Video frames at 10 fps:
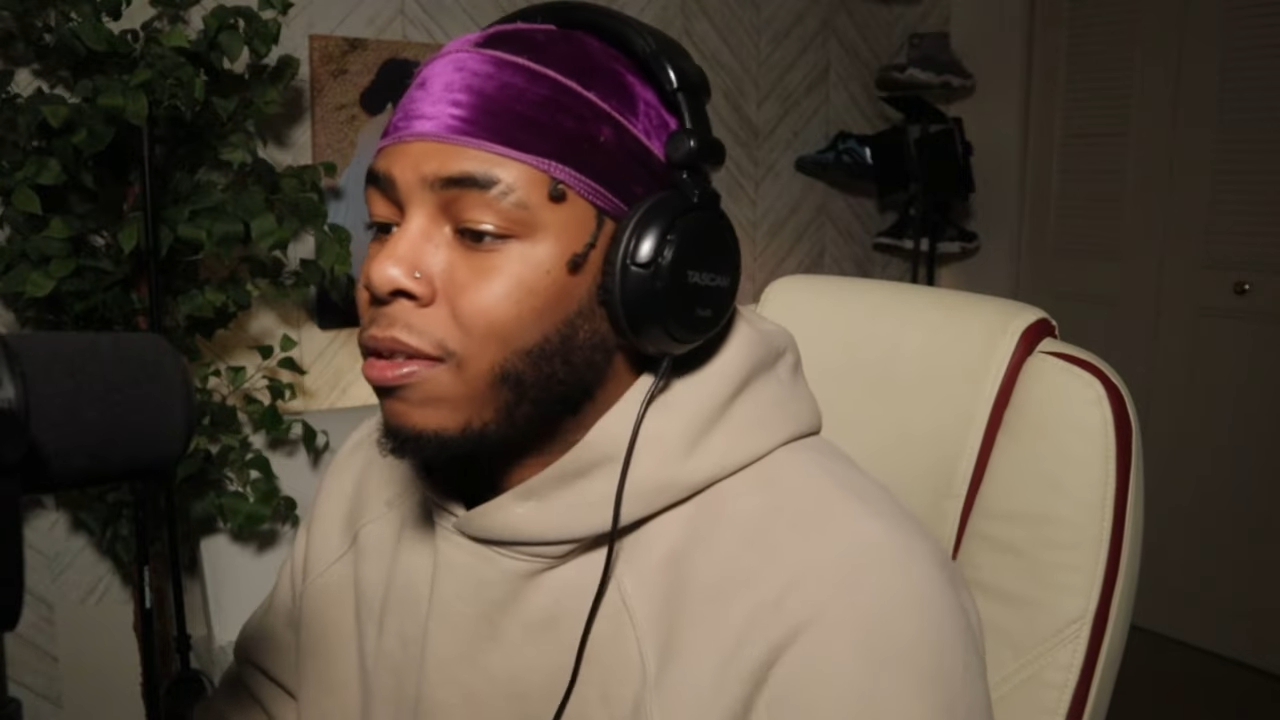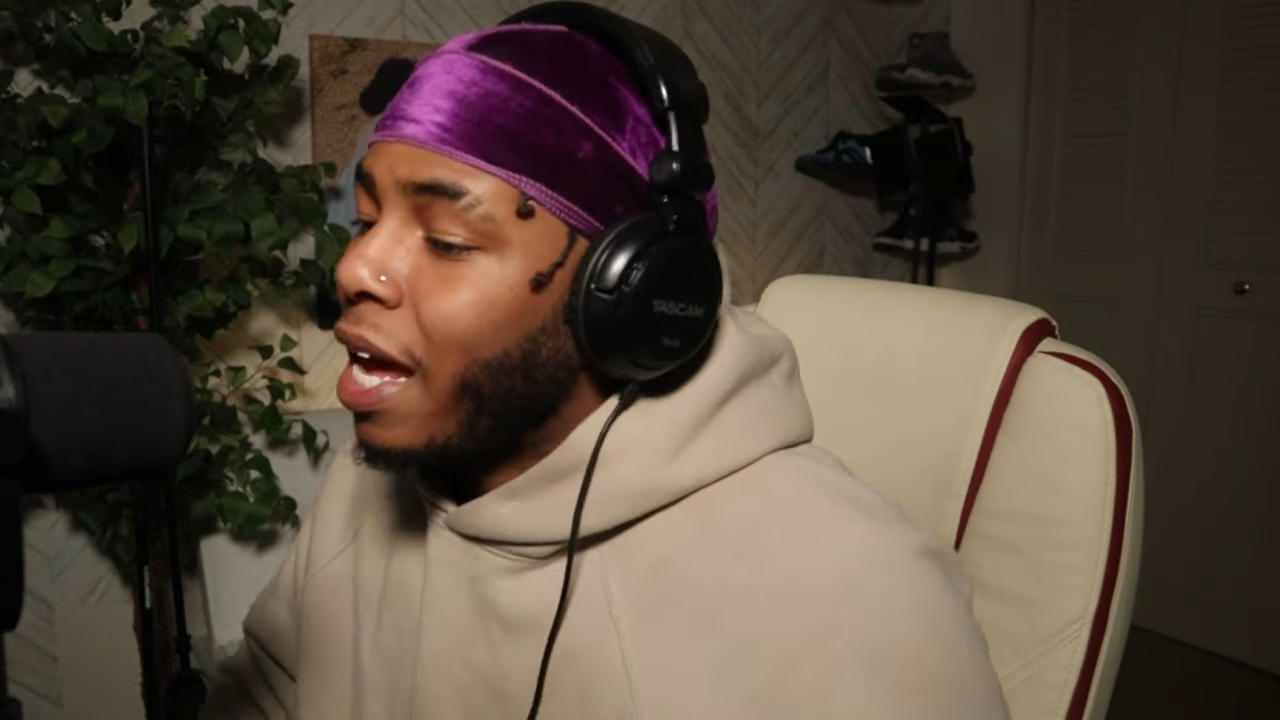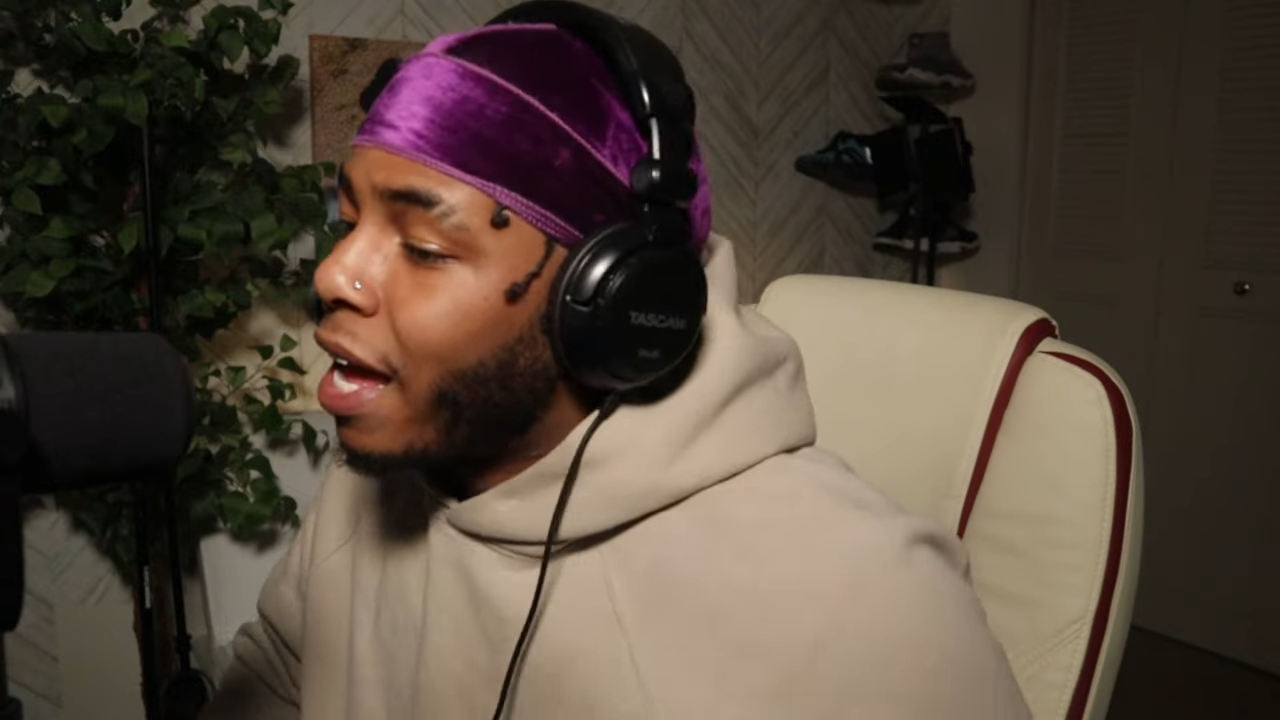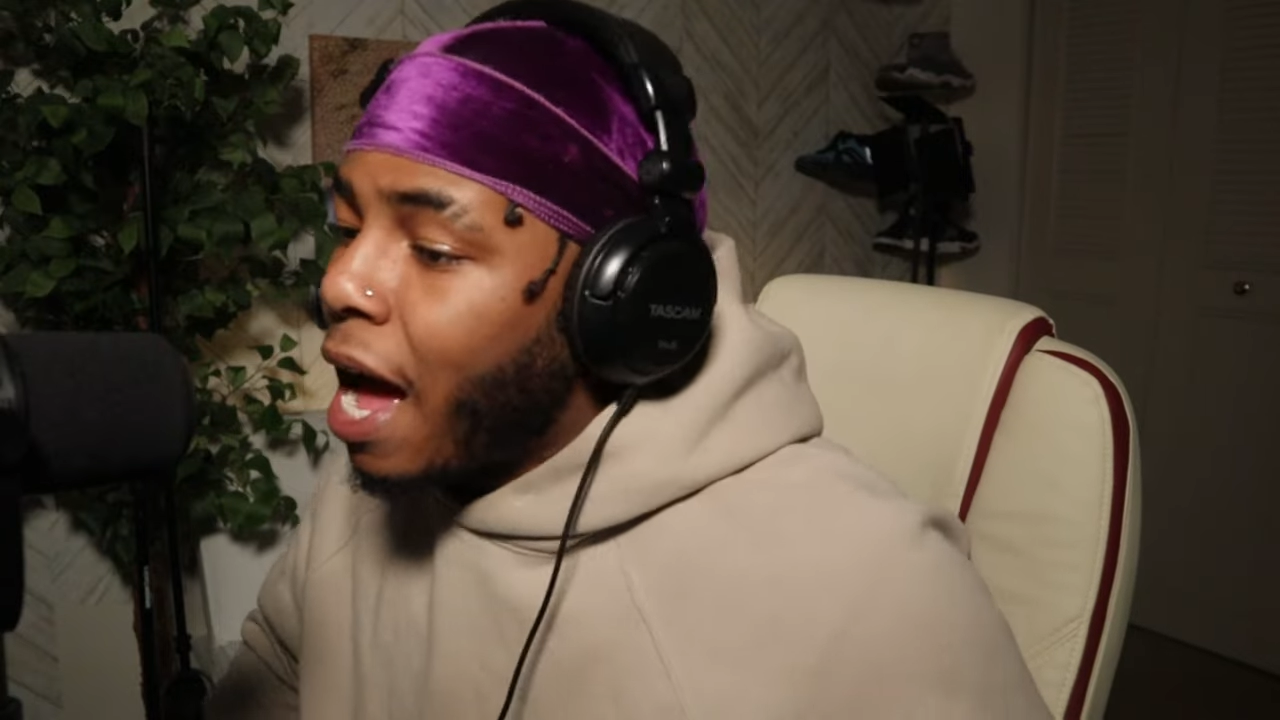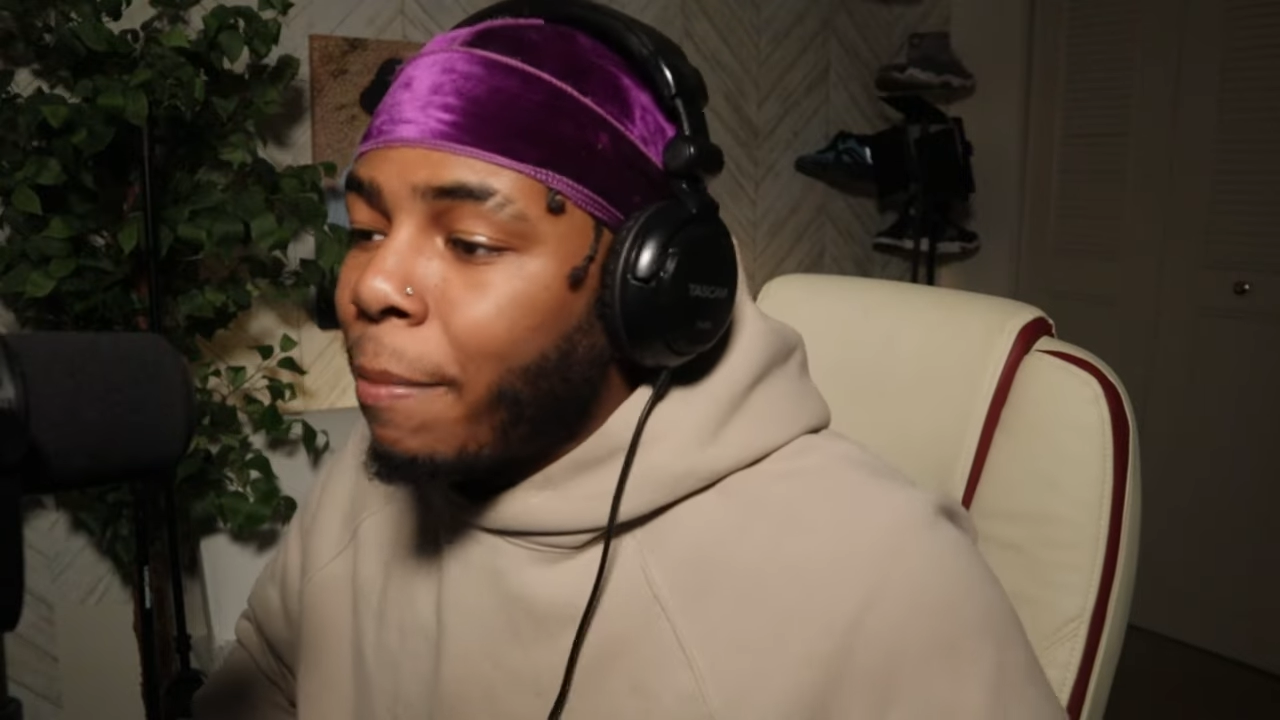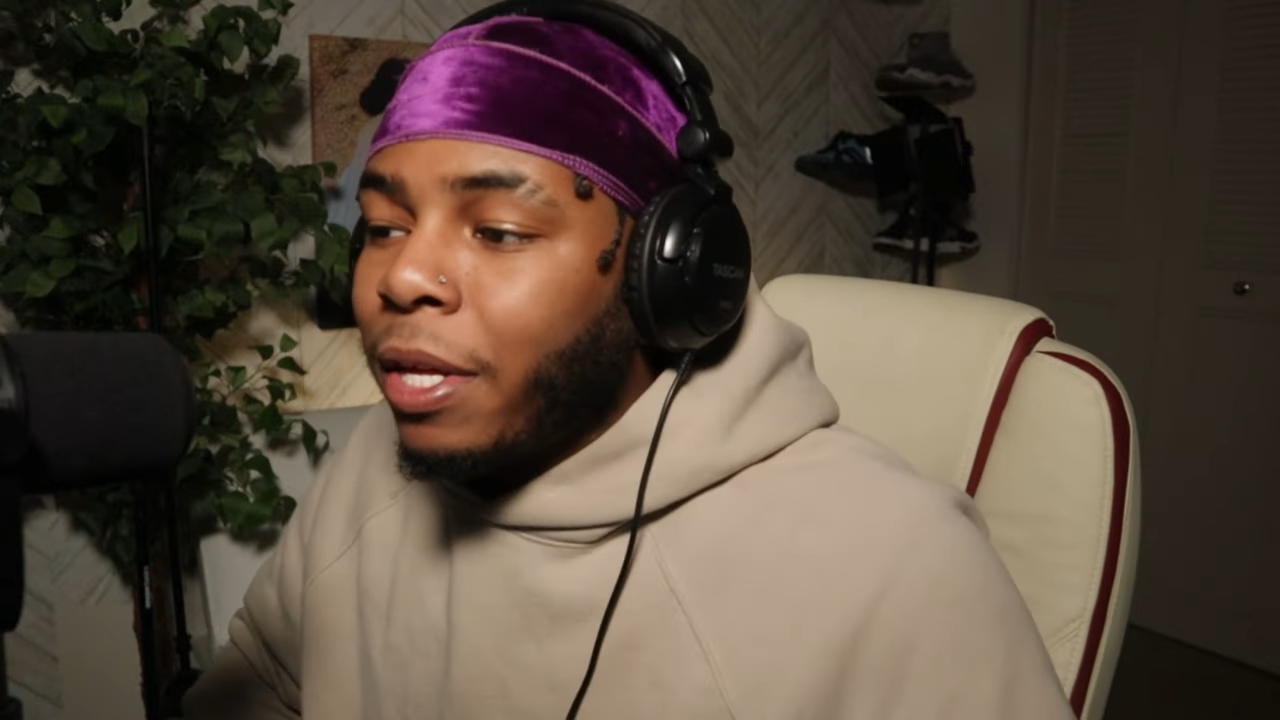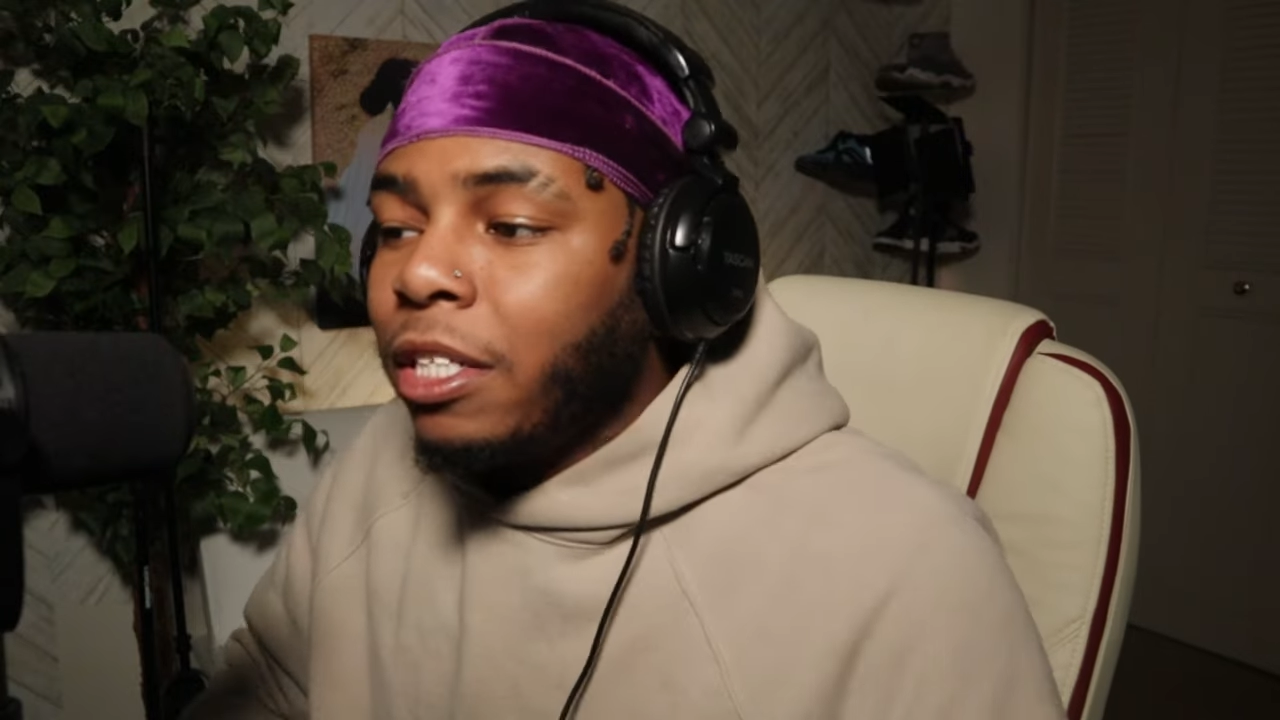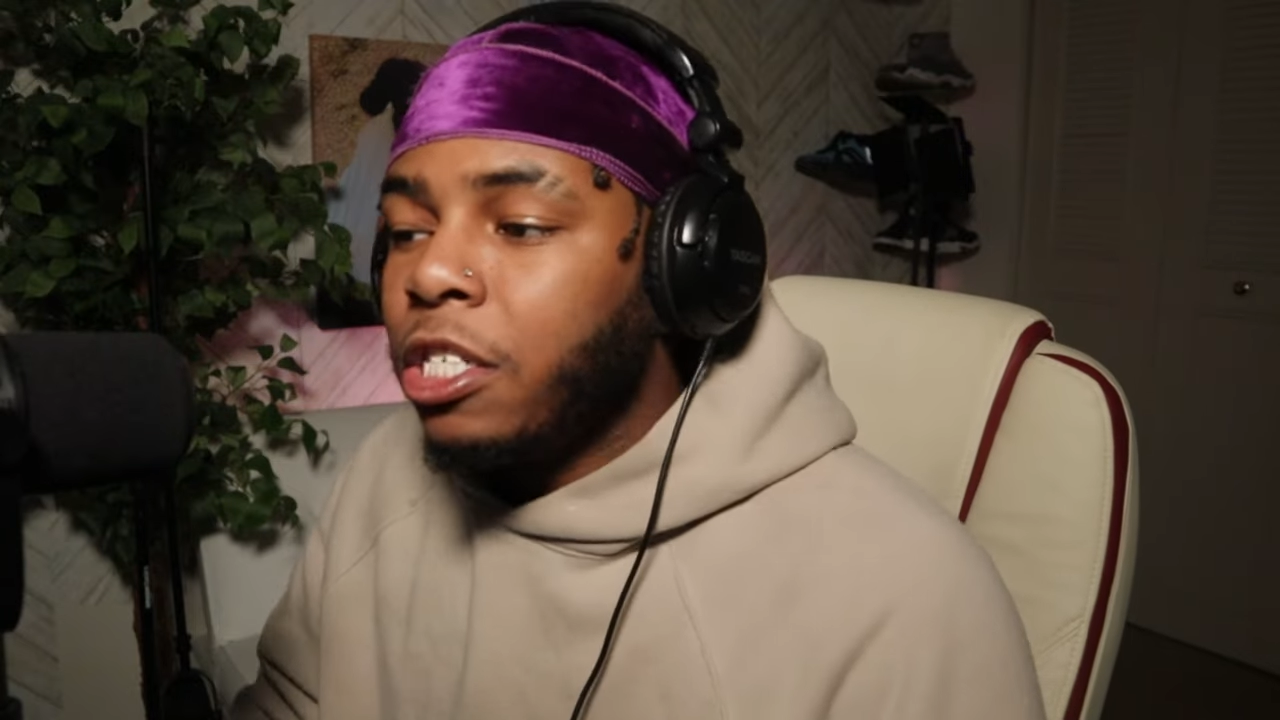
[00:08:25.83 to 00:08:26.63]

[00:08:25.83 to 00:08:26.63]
Like, I mean,